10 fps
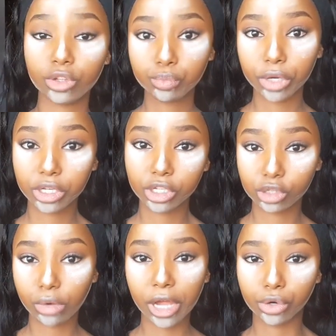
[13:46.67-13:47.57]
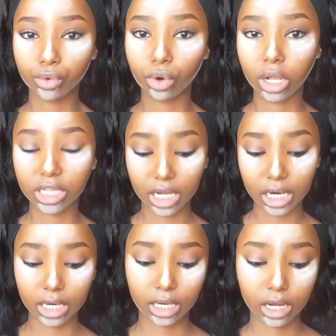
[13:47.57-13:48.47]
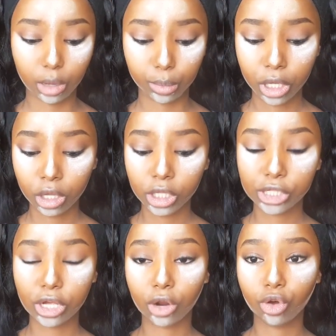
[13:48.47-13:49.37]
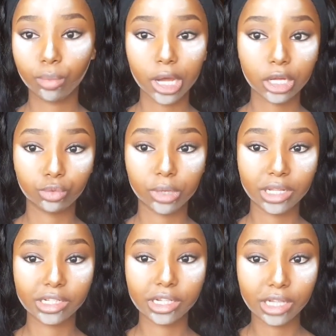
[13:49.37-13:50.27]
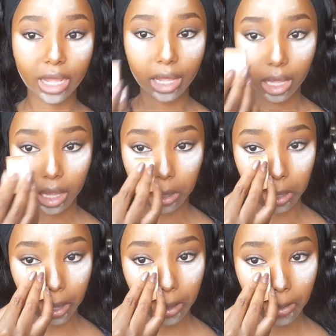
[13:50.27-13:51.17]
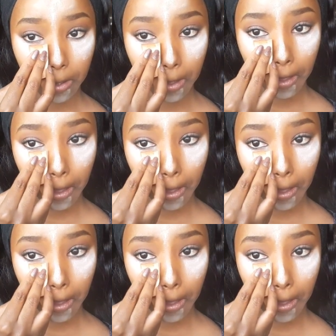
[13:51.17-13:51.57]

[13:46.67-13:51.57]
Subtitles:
This point is where I do all the cleaning up. So I'll go back to places like here.